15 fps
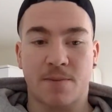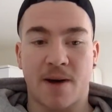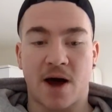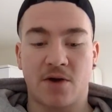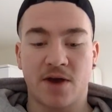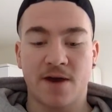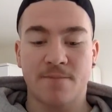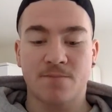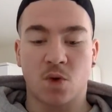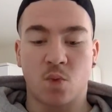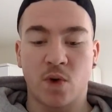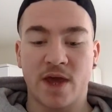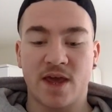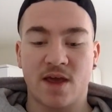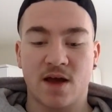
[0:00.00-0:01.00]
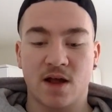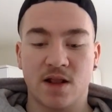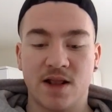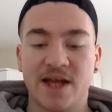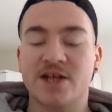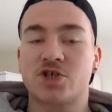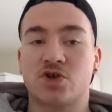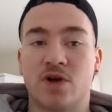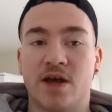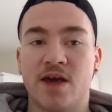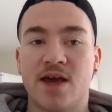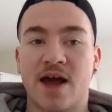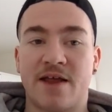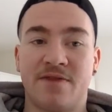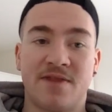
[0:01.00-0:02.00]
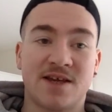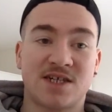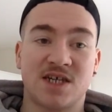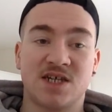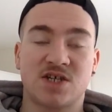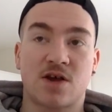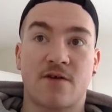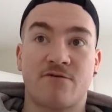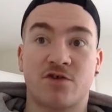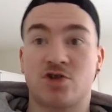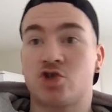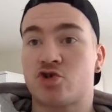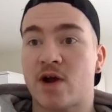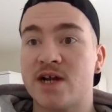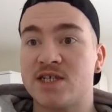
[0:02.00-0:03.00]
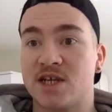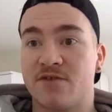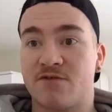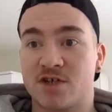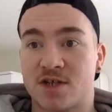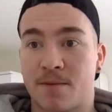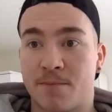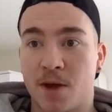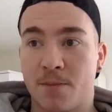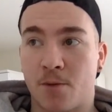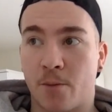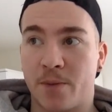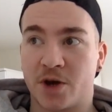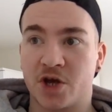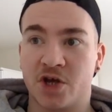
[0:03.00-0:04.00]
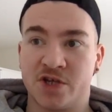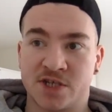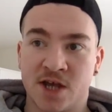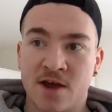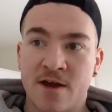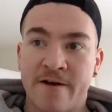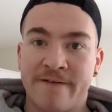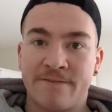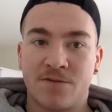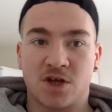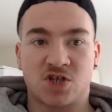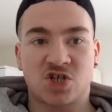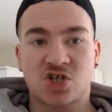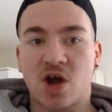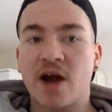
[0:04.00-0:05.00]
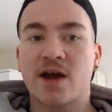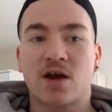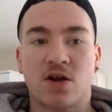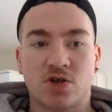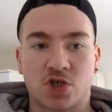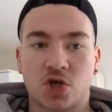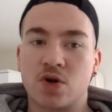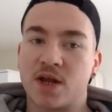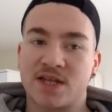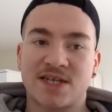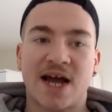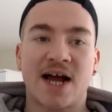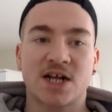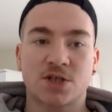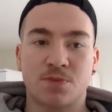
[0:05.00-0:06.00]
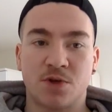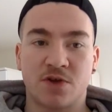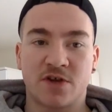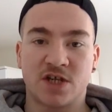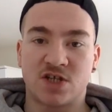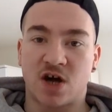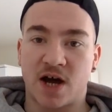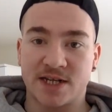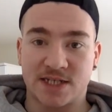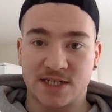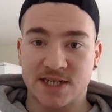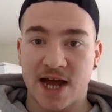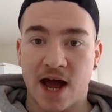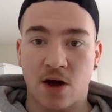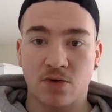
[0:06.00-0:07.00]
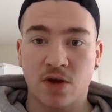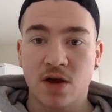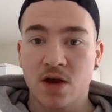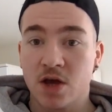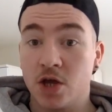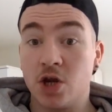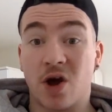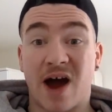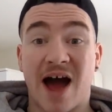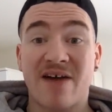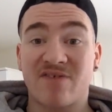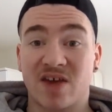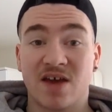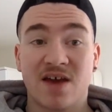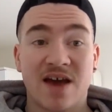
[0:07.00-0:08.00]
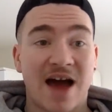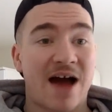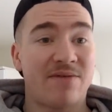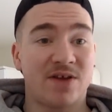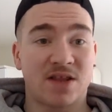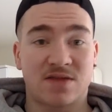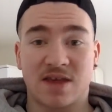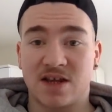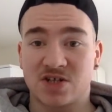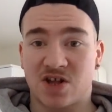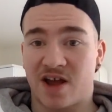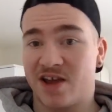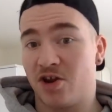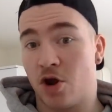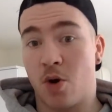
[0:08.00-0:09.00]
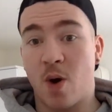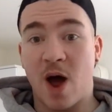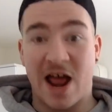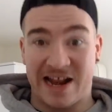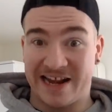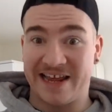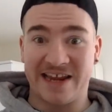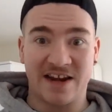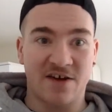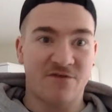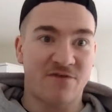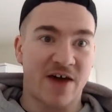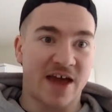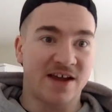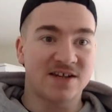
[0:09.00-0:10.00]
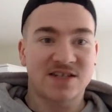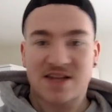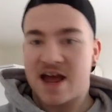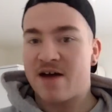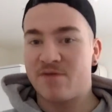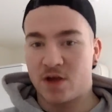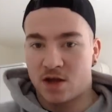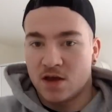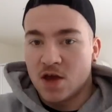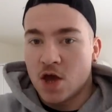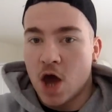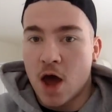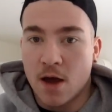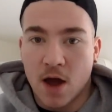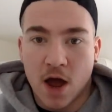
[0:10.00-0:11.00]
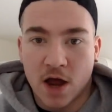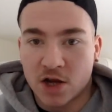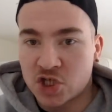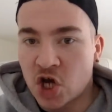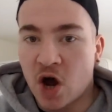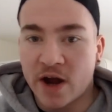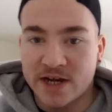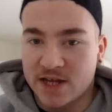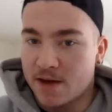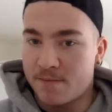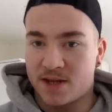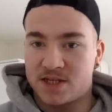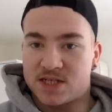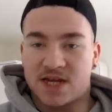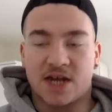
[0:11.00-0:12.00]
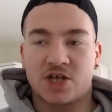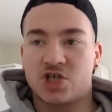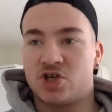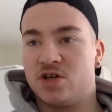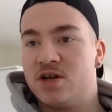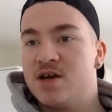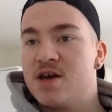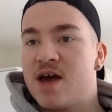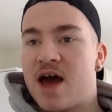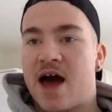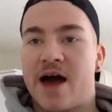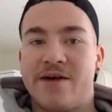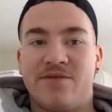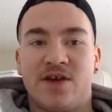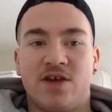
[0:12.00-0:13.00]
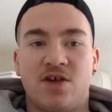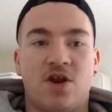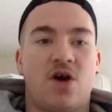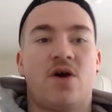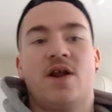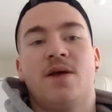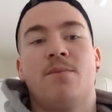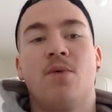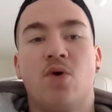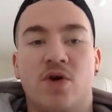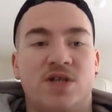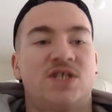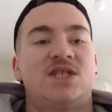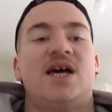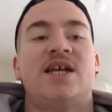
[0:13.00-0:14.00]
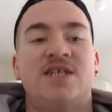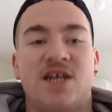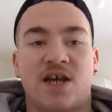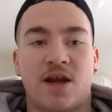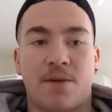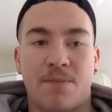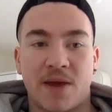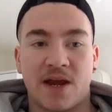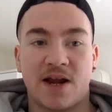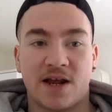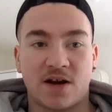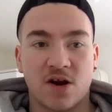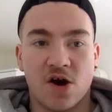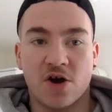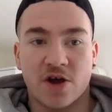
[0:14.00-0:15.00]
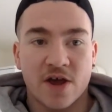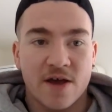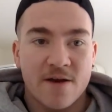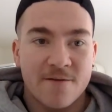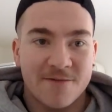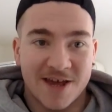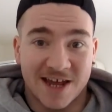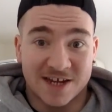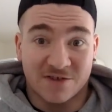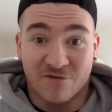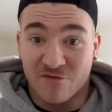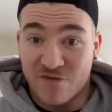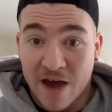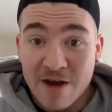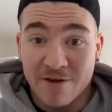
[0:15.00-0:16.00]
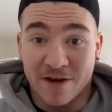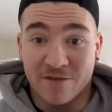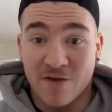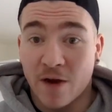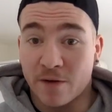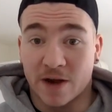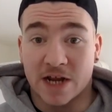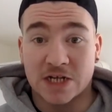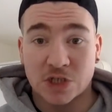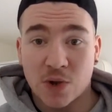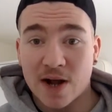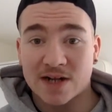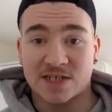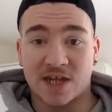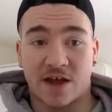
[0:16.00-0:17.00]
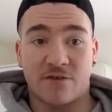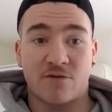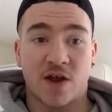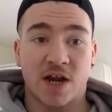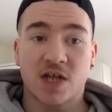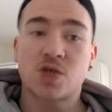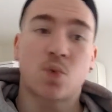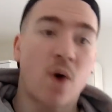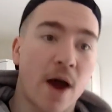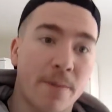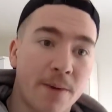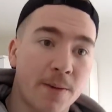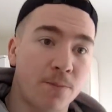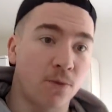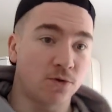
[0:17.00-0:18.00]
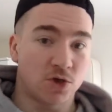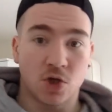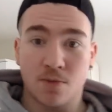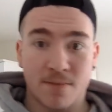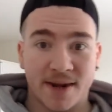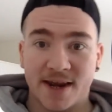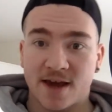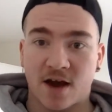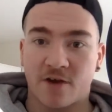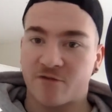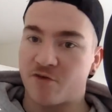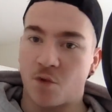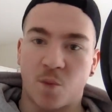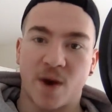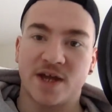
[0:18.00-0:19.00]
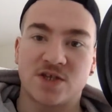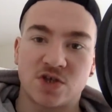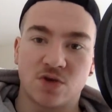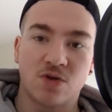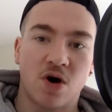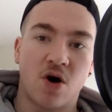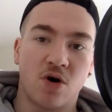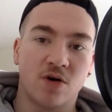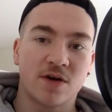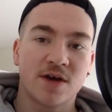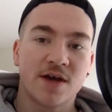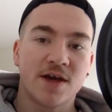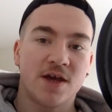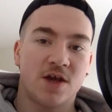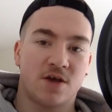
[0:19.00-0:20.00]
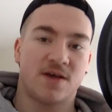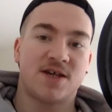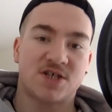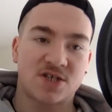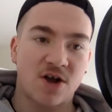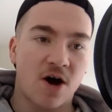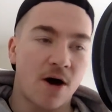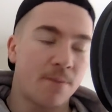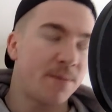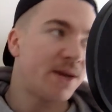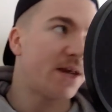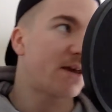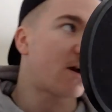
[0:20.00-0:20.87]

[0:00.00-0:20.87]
about it, we literally, and this is frustrating for some people because the psychological attachment to dieting down, having things like, a leaner face, having a tidier midsection, having, and a more aesthetic and appealing look is very, very attractive. And it's why people do mini cuts for way too long. They start a mini